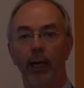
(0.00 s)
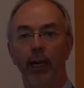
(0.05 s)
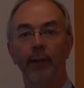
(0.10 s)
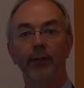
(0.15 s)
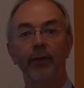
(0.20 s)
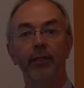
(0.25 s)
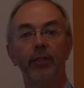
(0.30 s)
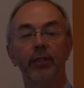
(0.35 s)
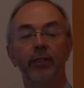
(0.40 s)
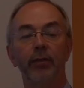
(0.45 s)

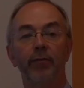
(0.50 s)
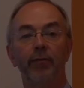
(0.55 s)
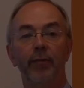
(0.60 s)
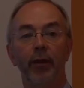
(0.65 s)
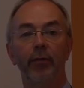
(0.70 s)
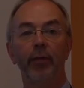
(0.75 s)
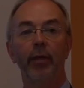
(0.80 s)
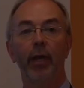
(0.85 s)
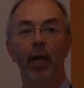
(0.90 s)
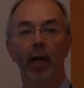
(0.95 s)
And this is a
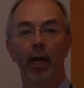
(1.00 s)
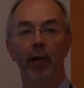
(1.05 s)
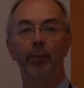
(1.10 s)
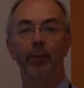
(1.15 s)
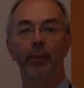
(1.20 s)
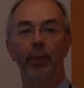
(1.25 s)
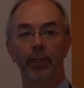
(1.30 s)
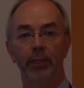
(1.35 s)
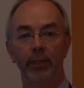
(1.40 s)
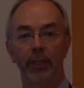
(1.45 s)
very high
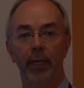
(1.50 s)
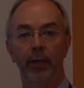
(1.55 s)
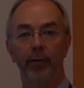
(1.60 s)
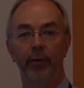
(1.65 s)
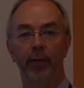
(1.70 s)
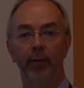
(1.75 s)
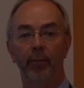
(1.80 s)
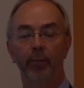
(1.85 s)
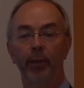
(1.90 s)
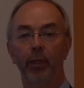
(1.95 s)
price
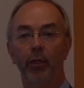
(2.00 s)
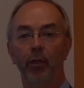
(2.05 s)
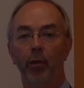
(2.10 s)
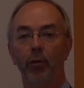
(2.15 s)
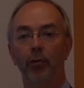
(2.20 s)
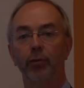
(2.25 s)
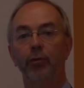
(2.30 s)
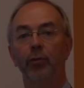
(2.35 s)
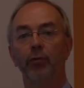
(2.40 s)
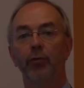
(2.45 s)
area
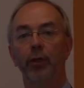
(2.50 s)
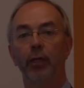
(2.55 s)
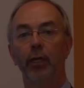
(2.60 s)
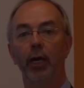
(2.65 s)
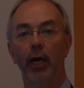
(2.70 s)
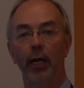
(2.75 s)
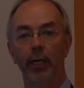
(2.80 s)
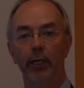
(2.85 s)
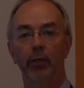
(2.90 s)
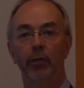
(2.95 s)
because of the
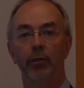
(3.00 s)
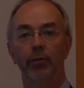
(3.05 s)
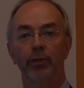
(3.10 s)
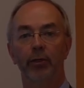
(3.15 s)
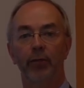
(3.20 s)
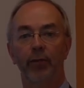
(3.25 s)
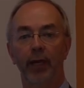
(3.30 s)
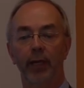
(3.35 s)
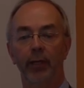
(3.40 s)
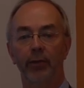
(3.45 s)
high
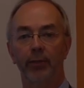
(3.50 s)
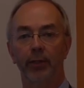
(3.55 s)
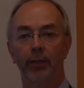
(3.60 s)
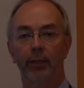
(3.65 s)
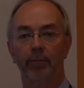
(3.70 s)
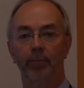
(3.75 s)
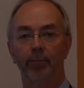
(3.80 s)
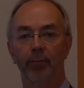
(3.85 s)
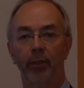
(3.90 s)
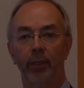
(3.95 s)
cost of
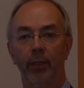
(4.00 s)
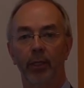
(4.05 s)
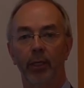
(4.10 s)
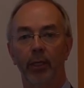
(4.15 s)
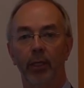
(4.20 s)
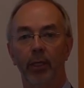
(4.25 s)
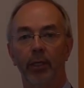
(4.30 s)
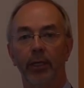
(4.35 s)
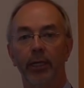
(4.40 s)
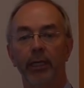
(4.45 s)
housing.
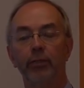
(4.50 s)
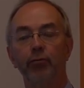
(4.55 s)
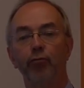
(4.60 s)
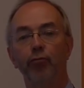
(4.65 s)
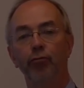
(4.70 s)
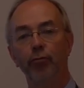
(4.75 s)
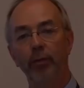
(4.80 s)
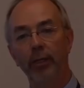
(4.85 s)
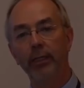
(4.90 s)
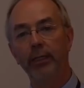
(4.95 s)
It's
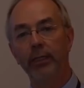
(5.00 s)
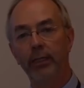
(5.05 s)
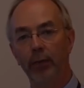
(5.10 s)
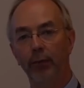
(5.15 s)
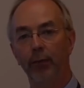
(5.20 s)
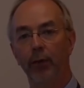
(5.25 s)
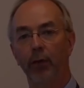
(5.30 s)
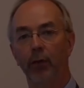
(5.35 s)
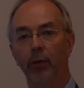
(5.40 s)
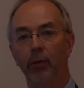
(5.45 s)
really
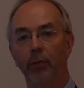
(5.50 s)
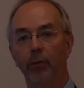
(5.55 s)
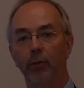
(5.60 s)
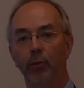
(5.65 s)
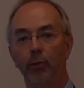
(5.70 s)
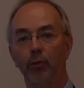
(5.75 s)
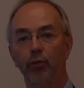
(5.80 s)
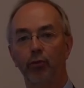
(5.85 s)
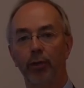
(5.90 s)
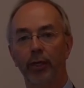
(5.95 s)
difficult
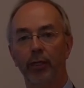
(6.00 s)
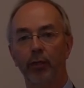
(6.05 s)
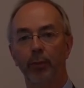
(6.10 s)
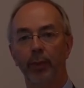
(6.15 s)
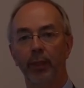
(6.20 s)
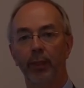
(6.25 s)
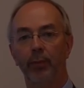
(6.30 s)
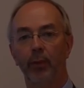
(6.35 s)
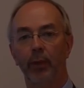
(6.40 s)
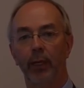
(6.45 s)
to attract
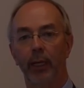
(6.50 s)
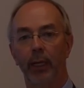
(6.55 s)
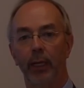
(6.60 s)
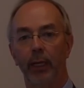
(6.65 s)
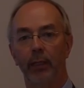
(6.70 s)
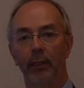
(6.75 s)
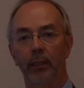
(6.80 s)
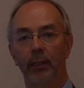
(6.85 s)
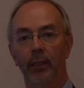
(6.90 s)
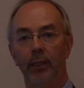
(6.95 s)
people here.
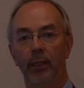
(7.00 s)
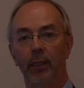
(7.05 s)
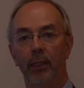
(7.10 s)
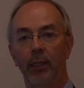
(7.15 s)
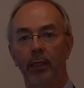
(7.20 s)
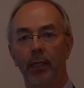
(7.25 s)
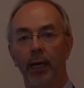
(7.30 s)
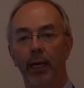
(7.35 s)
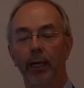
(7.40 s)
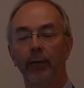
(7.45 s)

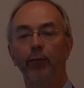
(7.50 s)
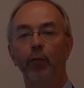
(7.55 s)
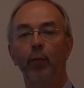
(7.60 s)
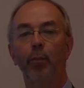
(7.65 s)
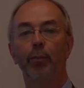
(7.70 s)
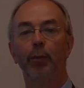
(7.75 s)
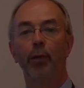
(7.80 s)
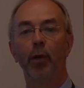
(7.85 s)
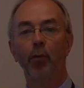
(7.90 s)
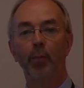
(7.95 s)
And if you
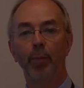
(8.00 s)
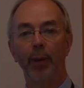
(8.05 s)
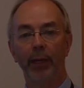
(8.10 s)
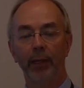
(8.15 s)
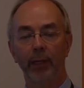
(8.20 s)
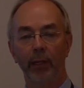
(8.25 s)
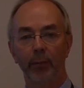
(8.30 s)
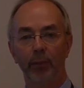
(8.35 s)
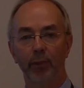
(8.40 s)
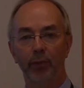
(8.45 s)
broke
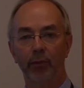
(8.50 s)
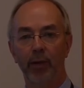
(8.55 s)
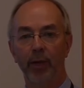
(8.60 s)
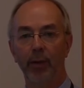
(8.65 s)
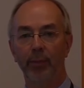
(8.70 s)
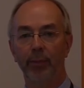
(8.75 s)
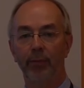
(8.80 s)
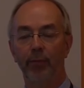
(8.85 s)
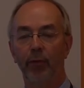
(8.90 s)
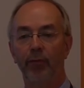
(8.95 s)
Buckinghamshire
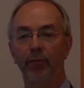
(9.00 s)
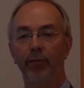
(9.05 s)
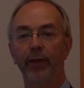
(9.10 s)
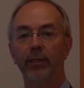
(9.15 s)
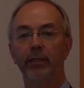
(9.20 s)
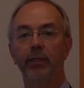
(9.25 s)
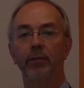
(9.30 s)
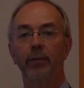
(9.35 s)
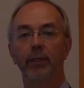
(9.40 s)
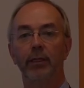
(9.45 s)
up, if you
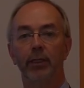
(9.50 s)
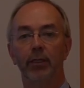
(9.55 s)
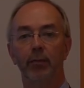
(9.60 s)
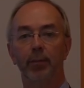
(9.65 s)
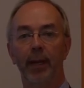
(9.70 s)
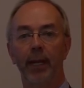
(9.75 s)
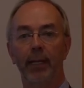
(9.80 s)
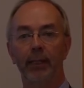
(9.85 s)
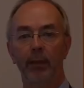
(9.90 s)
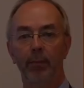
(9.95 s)
effectively
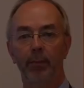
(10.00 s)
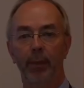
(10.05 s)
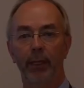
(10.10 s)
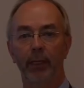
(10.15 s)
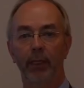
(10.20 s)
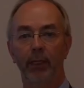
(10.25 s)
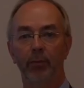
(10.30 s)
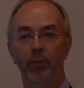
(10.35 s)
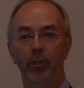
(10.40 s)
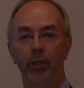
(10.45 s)
disbanded
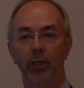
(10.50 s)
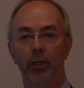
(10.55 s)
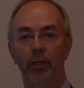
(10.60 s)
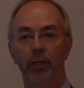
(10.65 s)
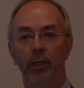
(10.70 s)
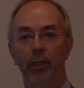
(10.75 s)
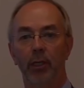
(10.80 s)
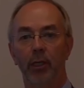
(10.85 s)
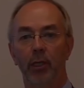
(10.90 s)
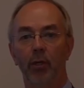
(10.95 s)
Buckinghamshire,
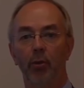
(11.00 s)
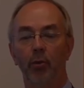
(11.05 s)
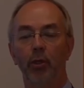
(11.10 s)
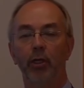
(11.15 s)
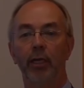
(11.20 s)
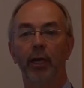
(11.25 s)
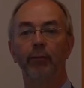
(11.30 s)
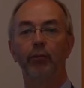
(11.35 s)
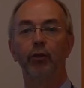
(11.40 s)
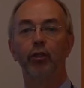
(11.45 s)

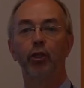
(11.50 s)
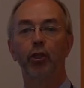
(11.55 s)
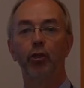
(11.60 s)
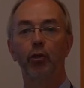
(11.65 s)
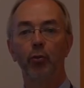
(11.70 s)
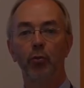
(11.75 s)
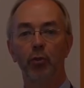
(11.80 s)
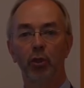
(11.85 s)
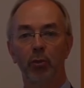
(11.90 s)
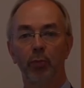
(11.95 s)
we'd have
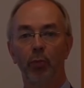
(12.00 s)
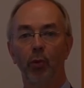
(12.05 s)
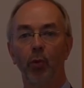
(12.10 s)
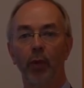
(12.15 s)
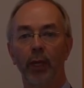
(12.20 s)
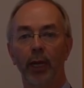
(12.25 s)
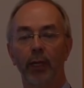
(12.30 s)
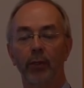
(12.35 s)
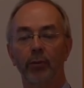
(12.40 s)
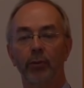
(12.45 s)
two
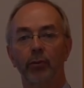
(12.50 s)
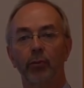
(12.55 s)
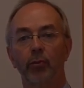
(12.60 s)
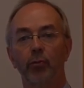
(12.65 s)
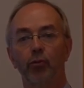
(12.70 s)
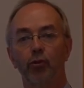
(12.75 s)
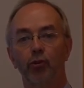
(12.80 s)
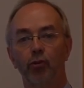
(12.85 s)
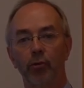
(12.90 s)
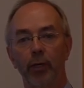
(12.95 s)
small
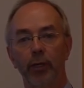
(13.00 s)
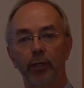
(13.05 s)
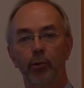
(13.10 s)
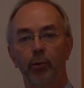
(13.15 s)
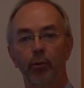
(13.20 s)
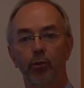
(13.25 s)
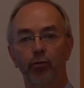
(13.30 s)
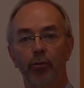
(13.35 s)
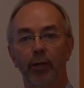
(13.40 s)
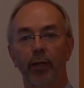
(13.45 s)
councils trying
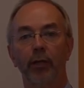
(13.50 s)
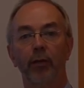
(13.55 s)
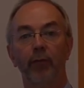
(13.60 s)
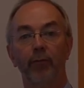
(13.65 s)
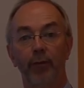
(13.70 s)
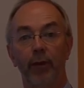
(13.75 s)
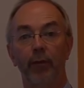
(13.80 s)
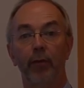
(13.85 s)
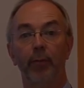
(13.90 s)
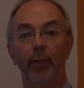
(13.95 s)
to attract the
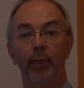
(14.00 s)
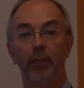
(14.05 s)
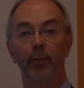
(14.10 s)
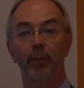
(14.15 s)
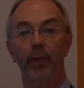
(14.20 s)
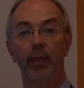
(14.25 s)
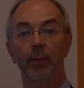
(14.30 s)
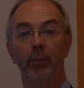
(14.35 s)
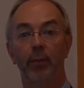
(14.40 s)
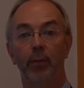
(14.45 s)
very
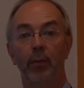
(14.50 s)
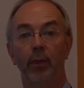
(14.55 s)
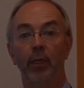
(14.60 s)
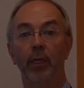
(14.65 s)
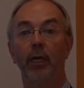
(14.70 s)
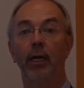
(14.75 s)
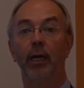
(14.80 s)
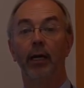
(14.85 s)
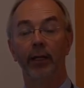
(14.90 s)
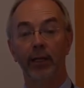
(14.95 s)
best people.
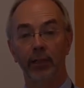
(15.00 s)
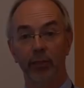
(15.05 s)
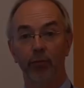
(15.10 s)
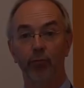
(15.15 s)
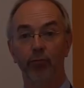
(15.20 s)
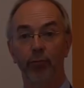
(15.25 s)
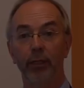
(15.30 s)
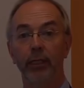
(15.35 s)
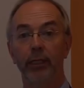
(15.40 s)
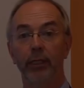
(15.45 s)
And that's a
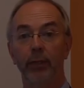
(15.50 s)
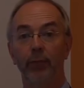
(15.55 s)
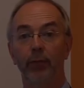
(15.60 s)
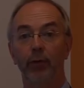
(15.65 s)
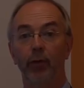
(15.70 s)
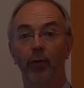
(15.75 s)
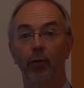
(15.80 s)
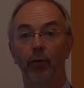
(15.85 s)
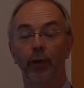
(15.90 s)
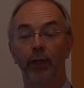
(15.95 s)
really
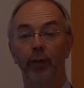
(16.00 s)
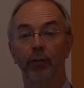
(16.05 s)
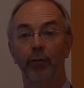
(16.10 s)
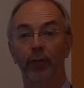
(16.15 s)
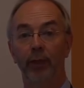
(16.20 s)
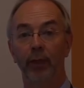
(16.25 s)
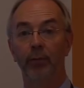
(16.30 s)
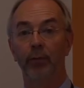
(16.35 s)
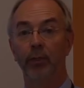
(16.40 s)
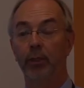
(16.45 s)
difficult thing
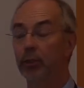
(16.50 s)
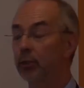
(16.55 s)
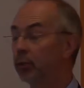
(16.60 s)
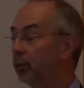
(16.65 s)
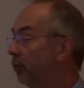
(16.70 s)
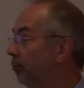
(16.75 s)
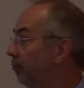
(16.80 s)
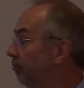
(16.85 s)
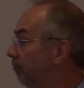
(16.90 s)
for them to do.